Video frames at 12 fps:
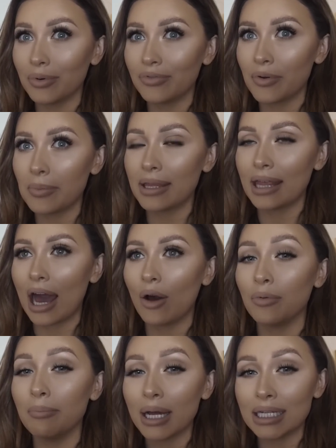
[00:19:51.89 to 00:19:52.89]
We're filming that
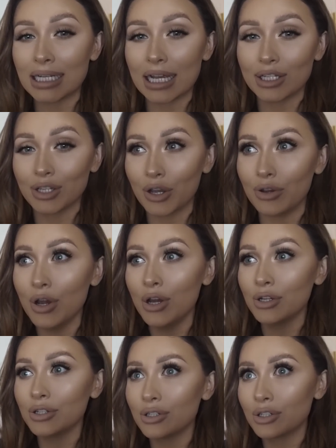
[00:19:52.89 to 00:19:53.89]
on Monday, so
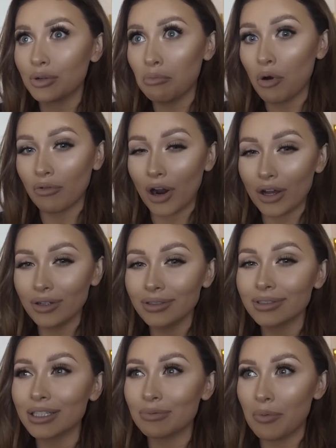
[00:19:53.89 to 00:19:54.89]
tomorrow
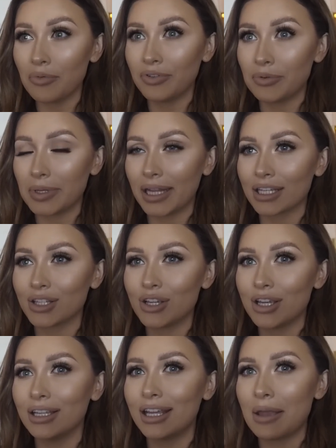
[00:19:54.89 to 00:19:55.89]
is when we're filming that. So
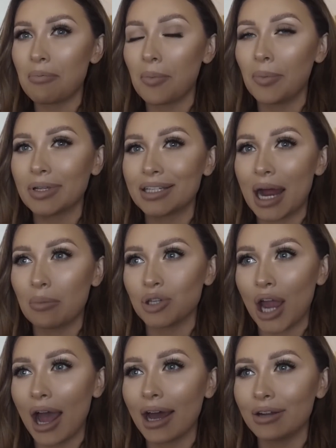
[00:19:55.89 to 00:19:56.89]
you can keep up with my
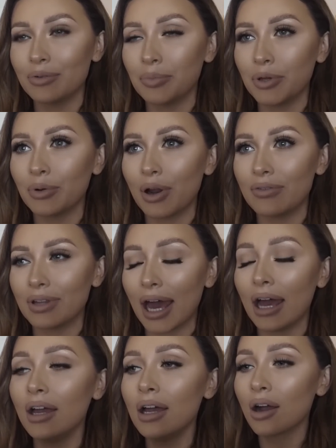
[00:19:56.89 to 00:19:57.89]
Snapchat and it'll be all over
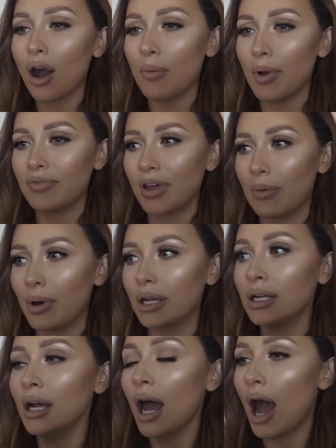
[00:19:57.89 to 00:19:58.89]
there. Can't wait for that one.